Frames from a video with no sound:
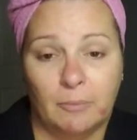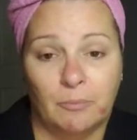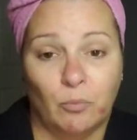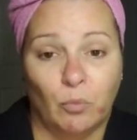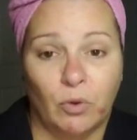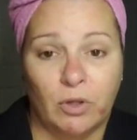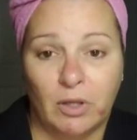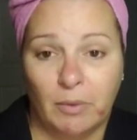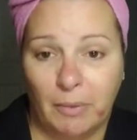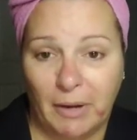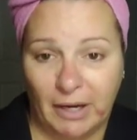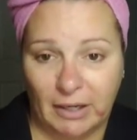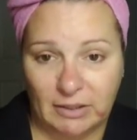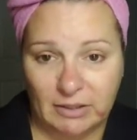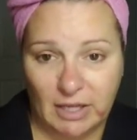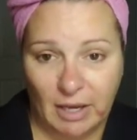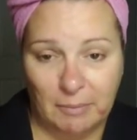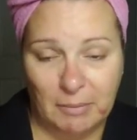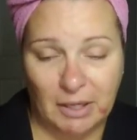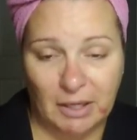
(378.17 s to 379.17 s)
when the
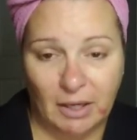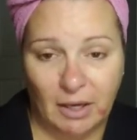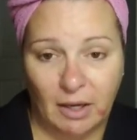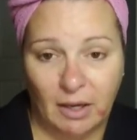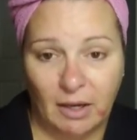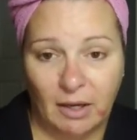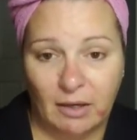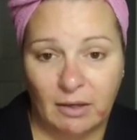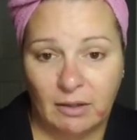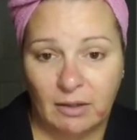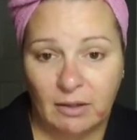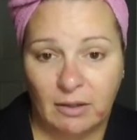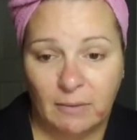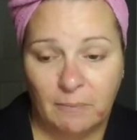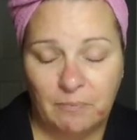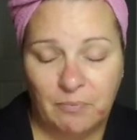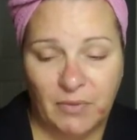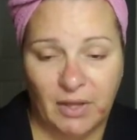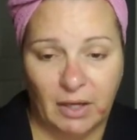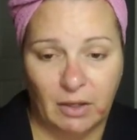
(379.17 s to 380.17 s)
pandemic hit
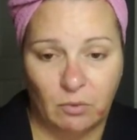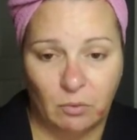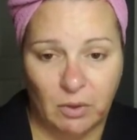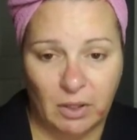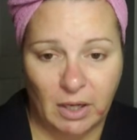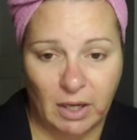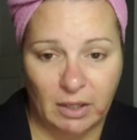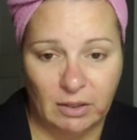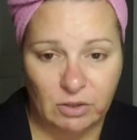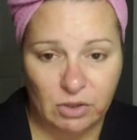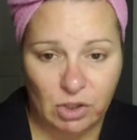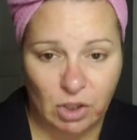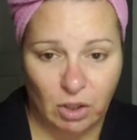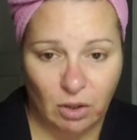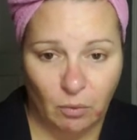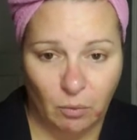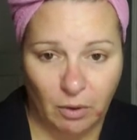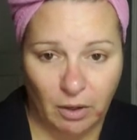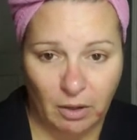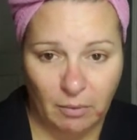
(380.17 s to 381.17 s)
and we had to
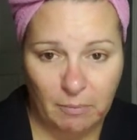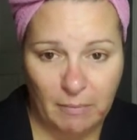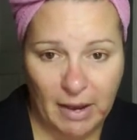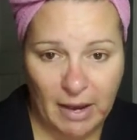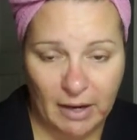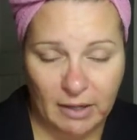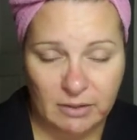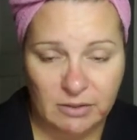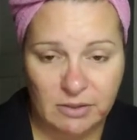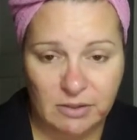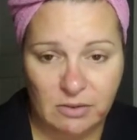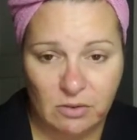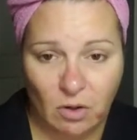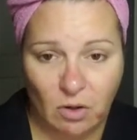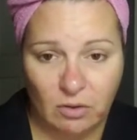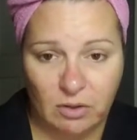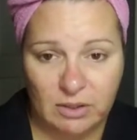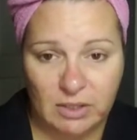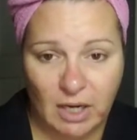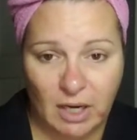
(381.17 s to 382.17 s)
start wearing masks
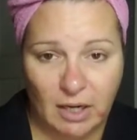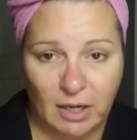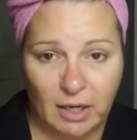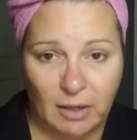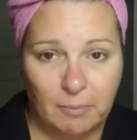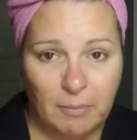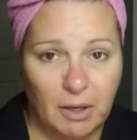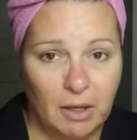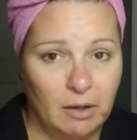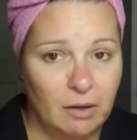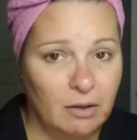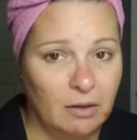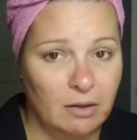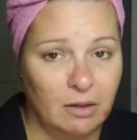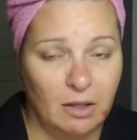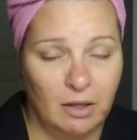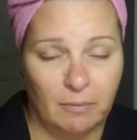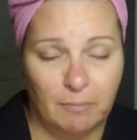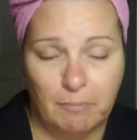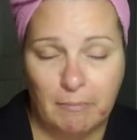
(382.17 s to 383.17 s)
all the time,
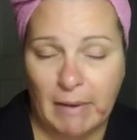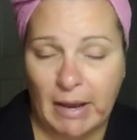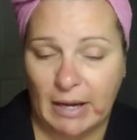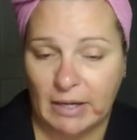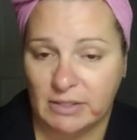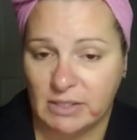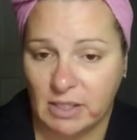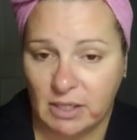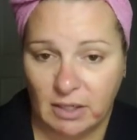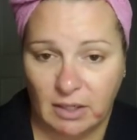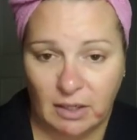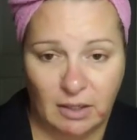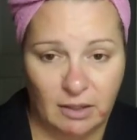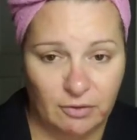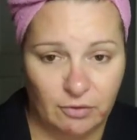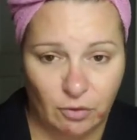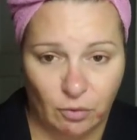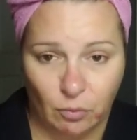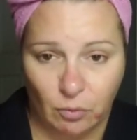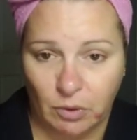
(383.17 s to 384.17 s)
the maskne
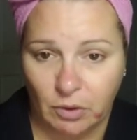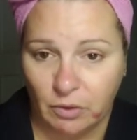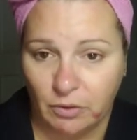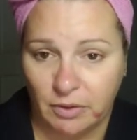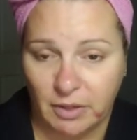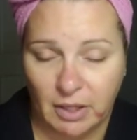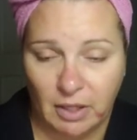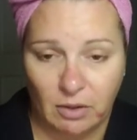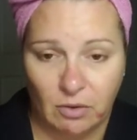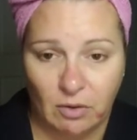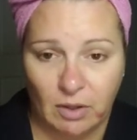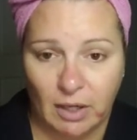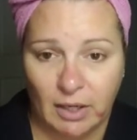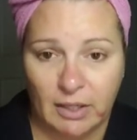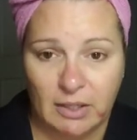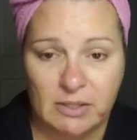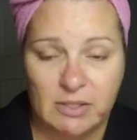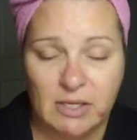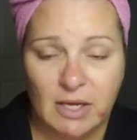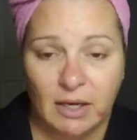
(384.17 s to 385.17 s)
is a real thing, you
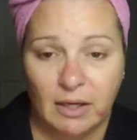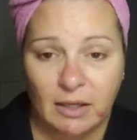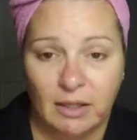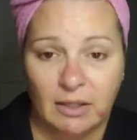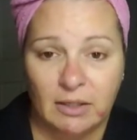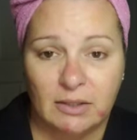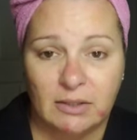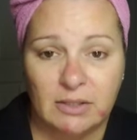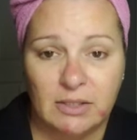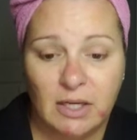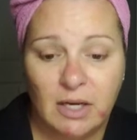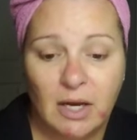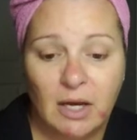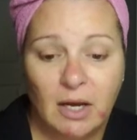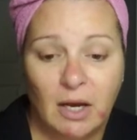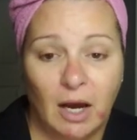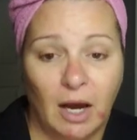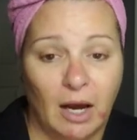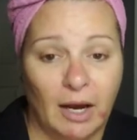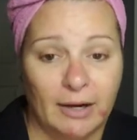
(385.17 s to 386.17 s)
guys, and
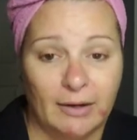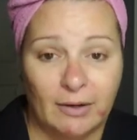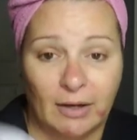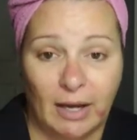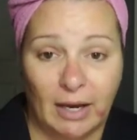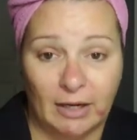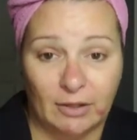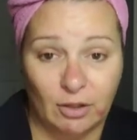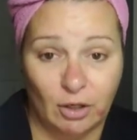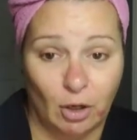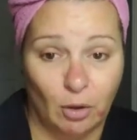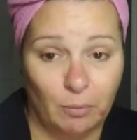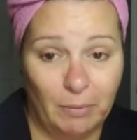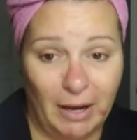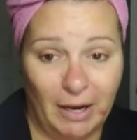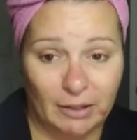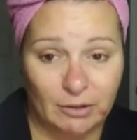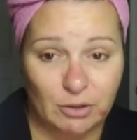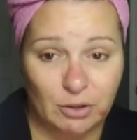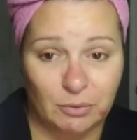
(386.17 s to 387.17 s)
I had to go
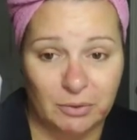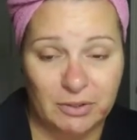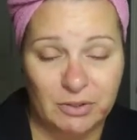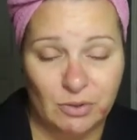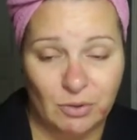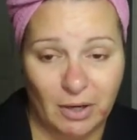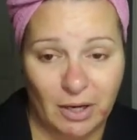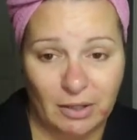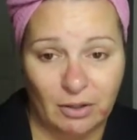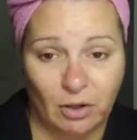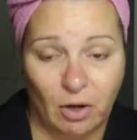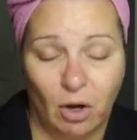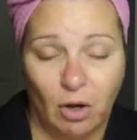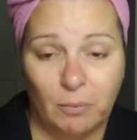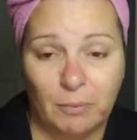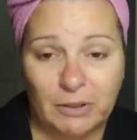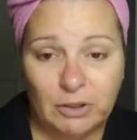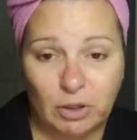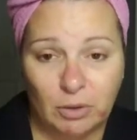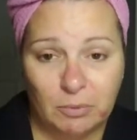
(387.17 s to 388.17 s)
back to it. So I had to call
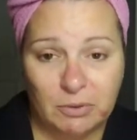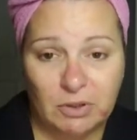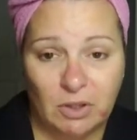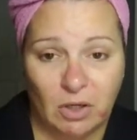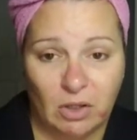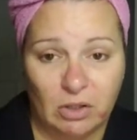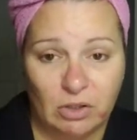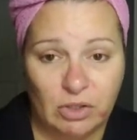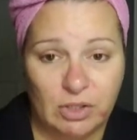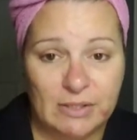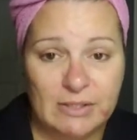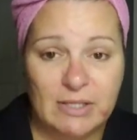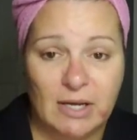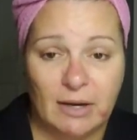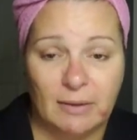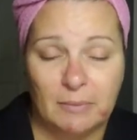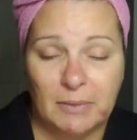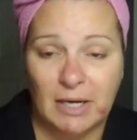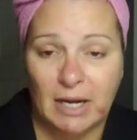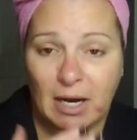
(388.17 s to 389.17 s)
my dermatologist.
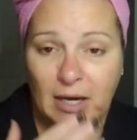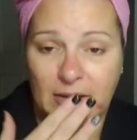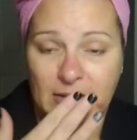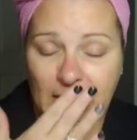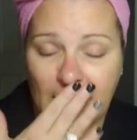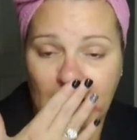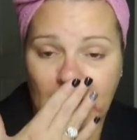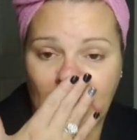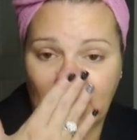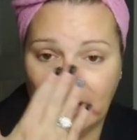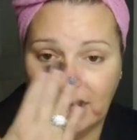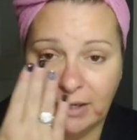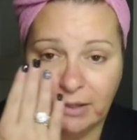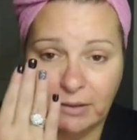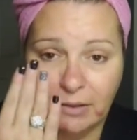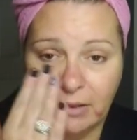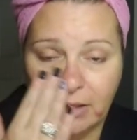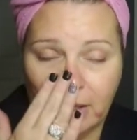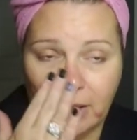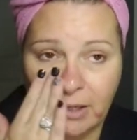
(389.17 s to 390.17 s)
I'm not
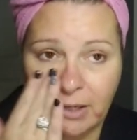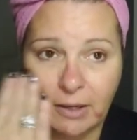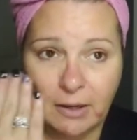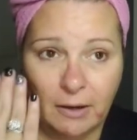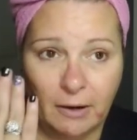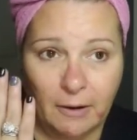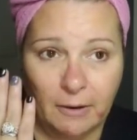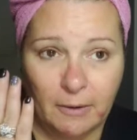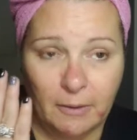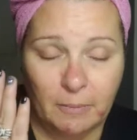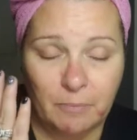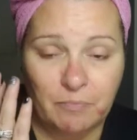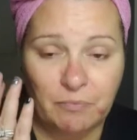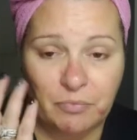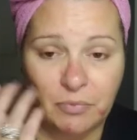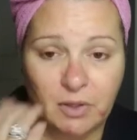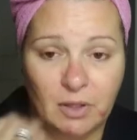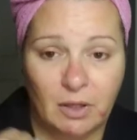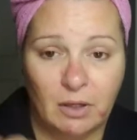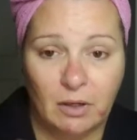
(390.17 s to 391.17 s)
taking the
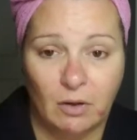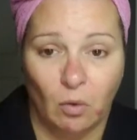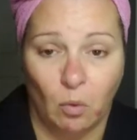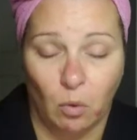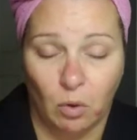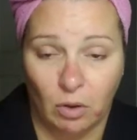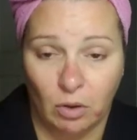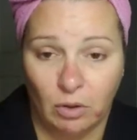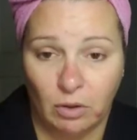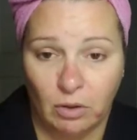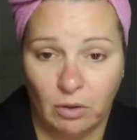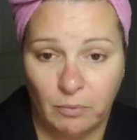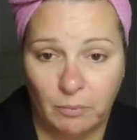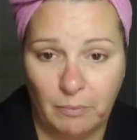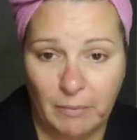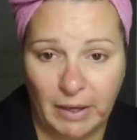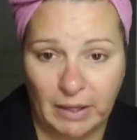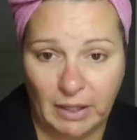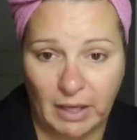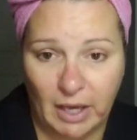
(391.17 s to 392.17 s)
oral
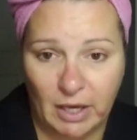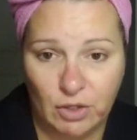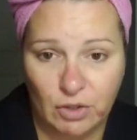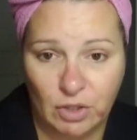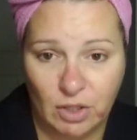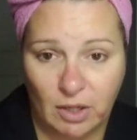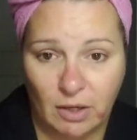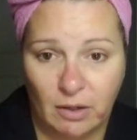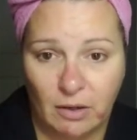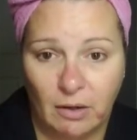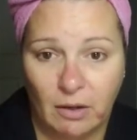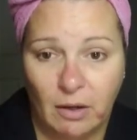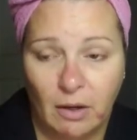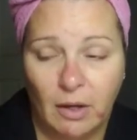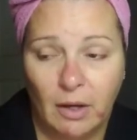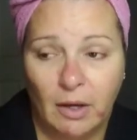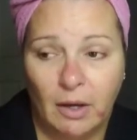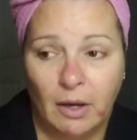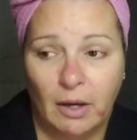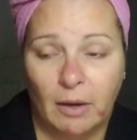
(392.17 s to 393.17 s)
medication,
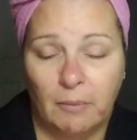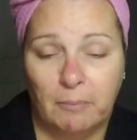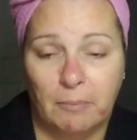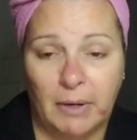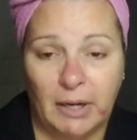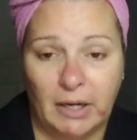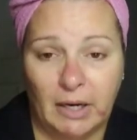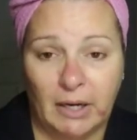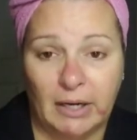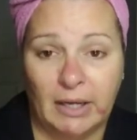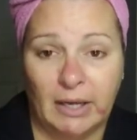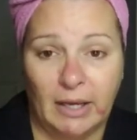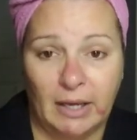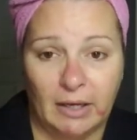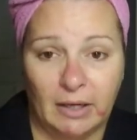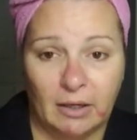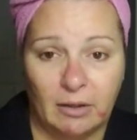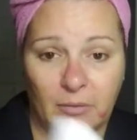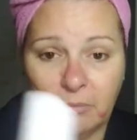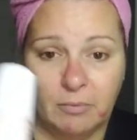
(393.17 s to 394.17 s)
but I
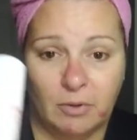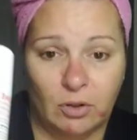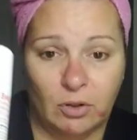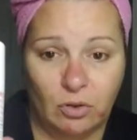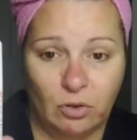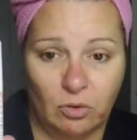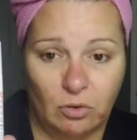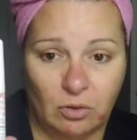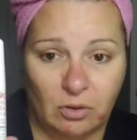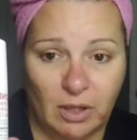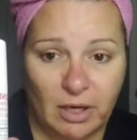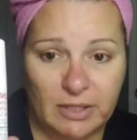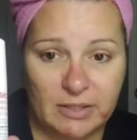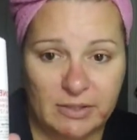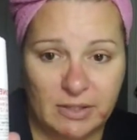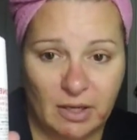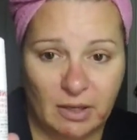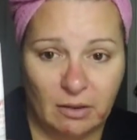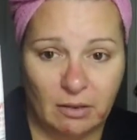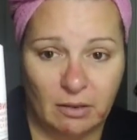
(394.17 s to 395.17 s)
am
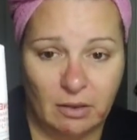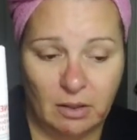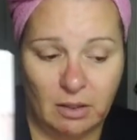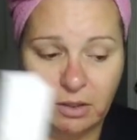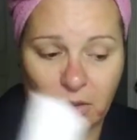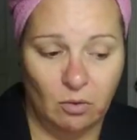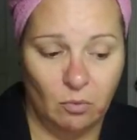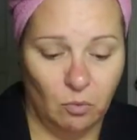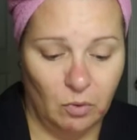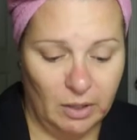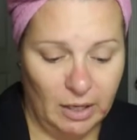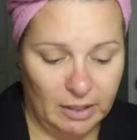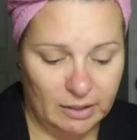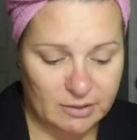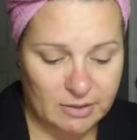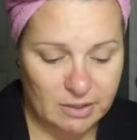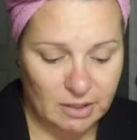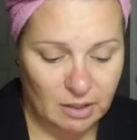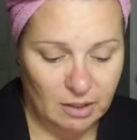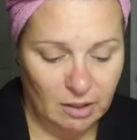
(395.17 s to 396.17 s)
utilizing the
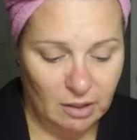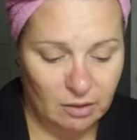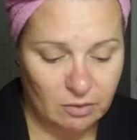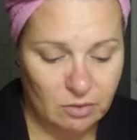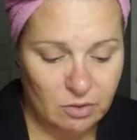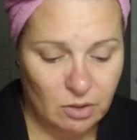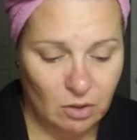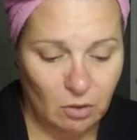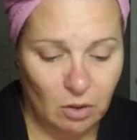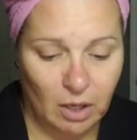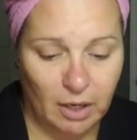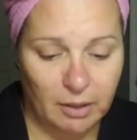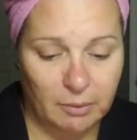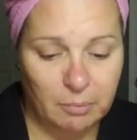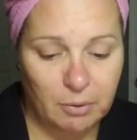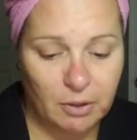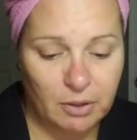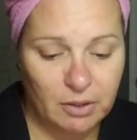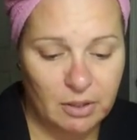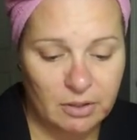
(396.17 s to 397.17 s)
Onexton. And so I
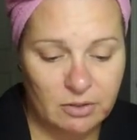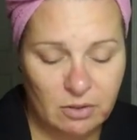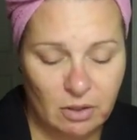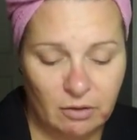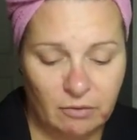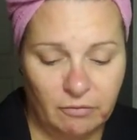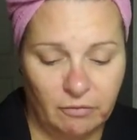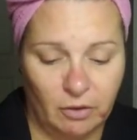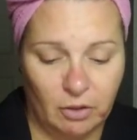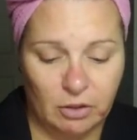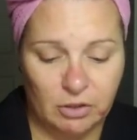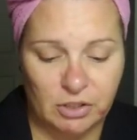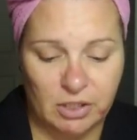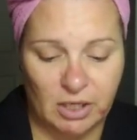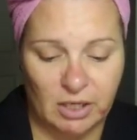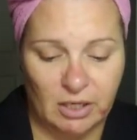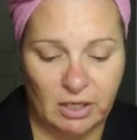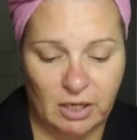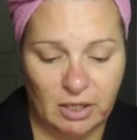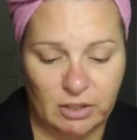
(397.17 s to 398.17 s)
put this on first,
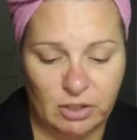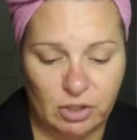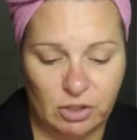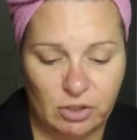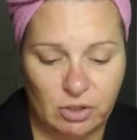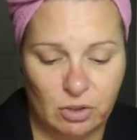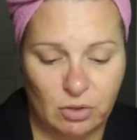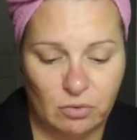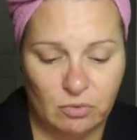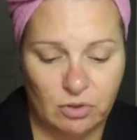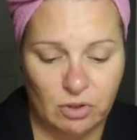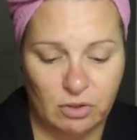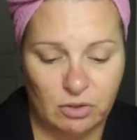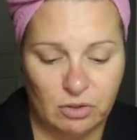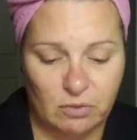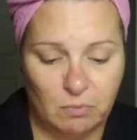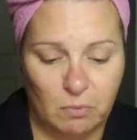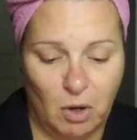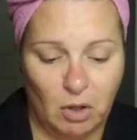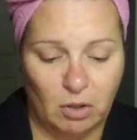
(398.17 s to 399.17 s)
and I just use a
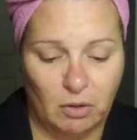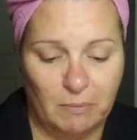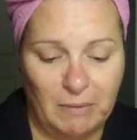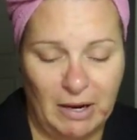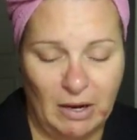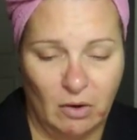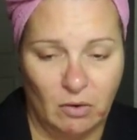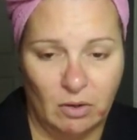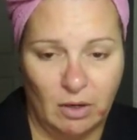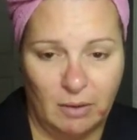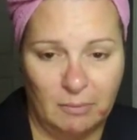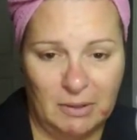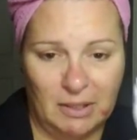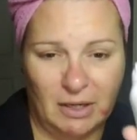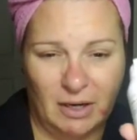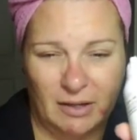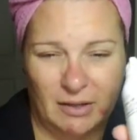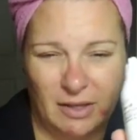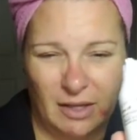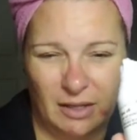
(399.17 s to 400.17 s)
small amount. I mean,
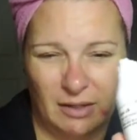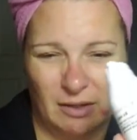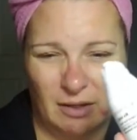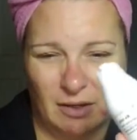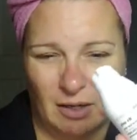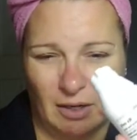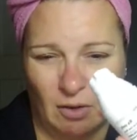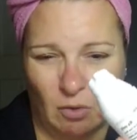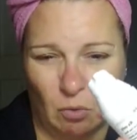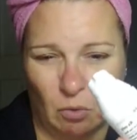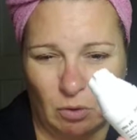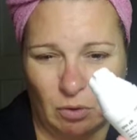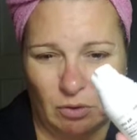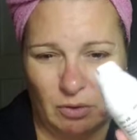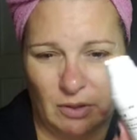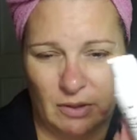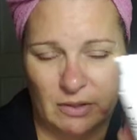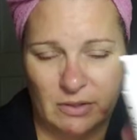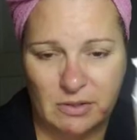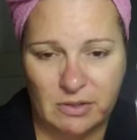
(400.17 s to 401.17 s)
I think that I ordered
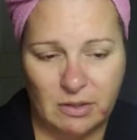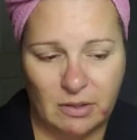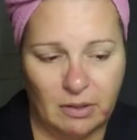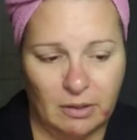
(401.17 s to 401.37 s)
this